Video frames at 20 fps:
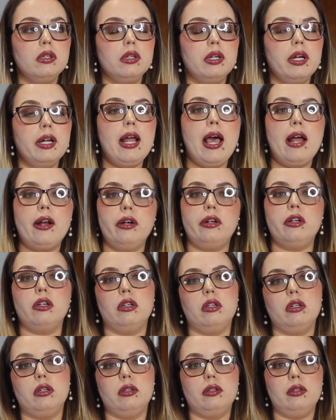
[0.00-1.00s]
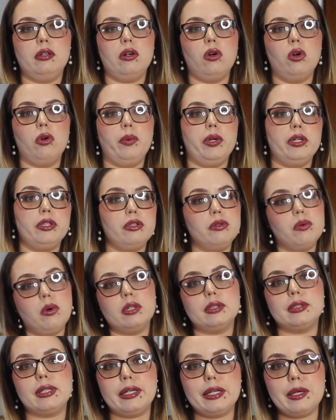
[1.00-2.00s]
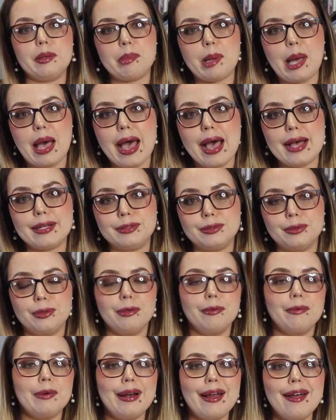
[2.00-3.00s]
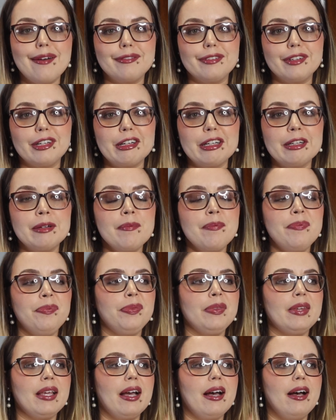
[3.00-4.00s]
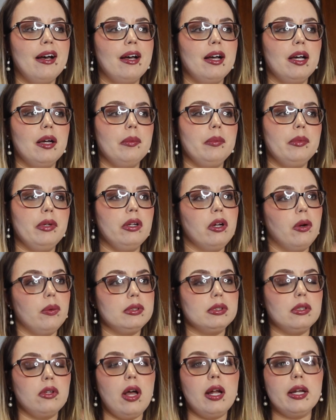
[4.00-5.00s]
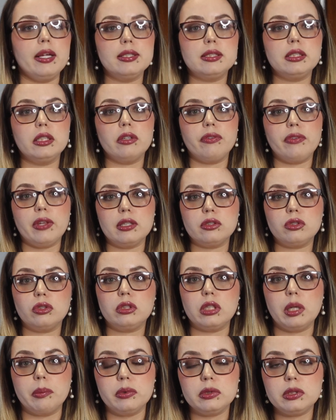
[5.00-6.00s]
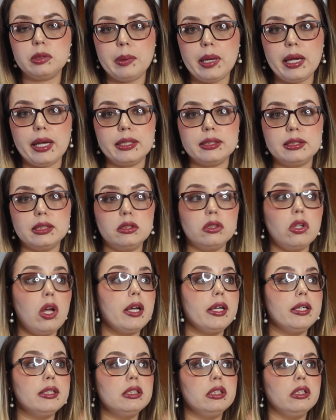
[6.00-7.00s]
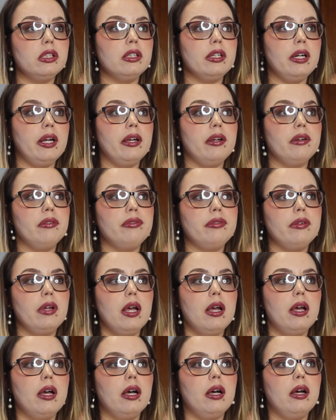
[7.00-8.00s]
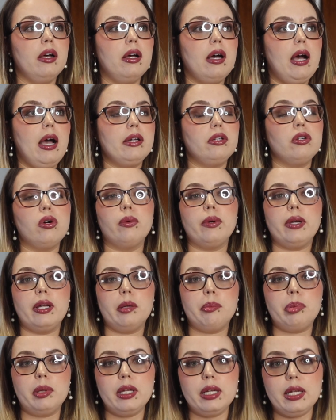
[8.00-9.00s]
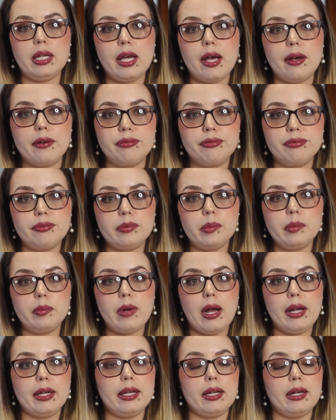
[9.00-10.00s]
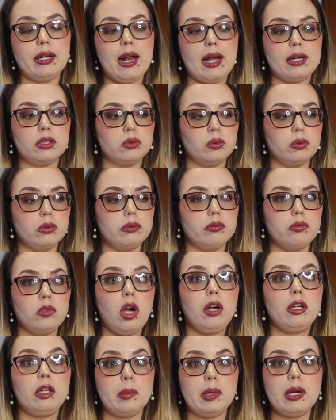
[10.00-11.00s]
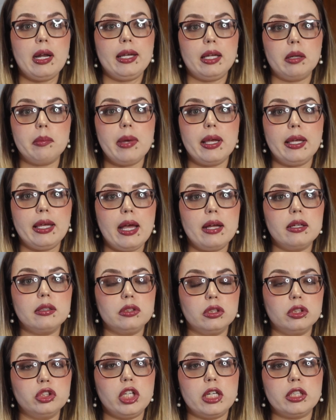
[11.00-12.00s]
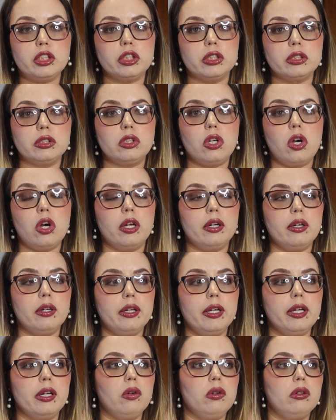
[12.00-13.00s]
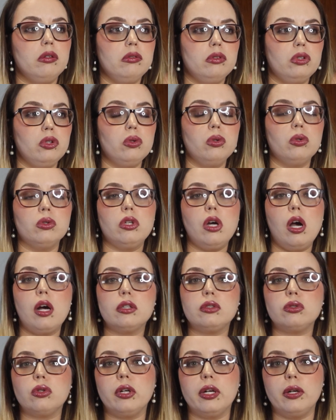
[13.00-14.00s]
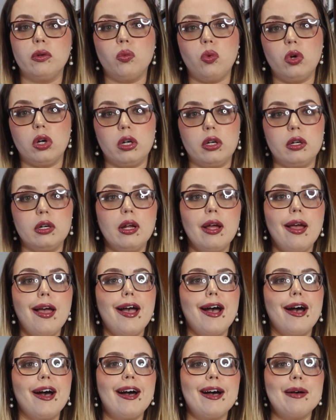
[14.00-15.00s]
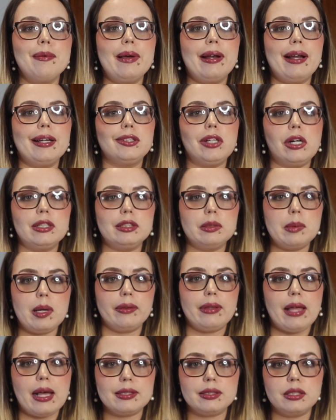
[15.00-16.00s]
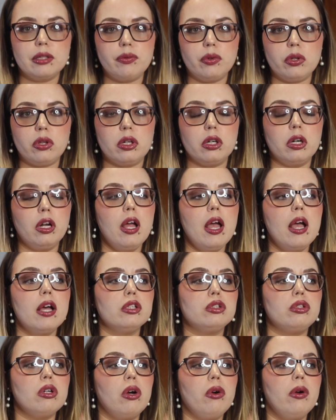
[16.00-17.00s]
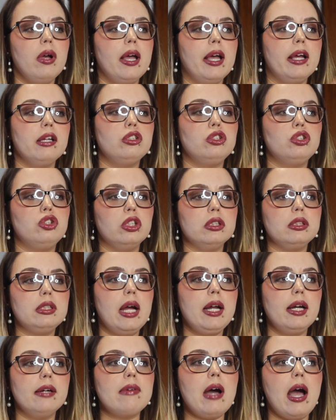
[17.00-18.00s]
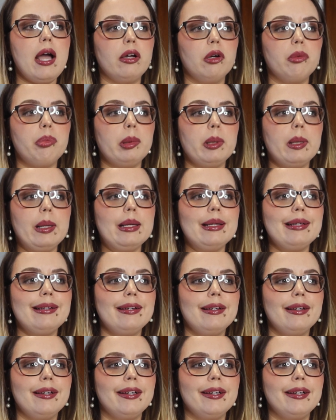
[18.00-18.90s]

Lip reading: an editor, or we do our second pass or whatever, you know, it's a lot easier if things are double spaced. It's a lot easier if I don't get a PDF. I get an actual document I can make suggestions on in Google Docs or in Word. And I talked about that stuff with her. So it's just kind of eye-opening,